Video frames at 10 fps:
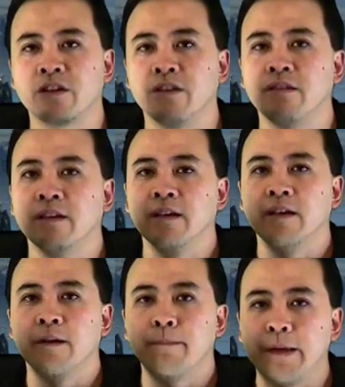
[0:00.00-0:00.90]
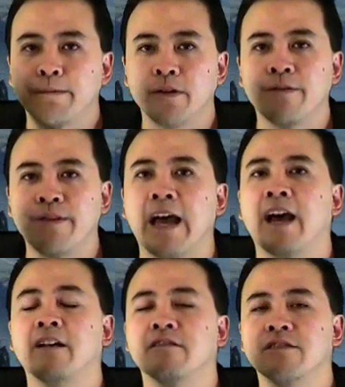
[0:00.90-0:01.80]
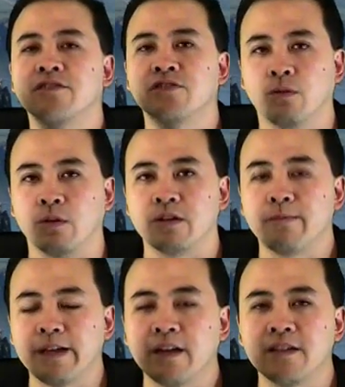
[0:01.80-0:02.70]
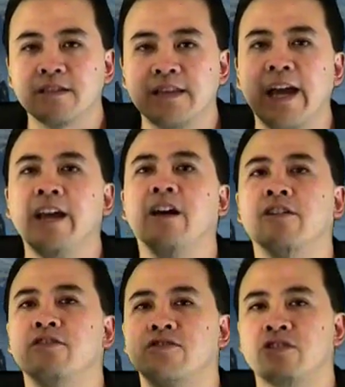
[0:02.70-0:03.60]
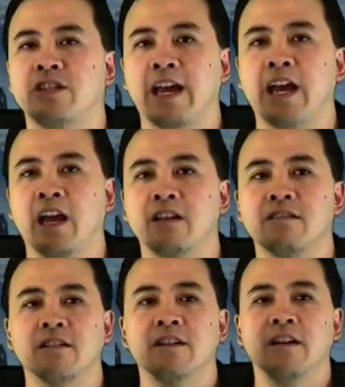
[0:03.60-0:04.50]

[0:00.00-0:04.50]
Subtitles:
and people of that sort, because they understand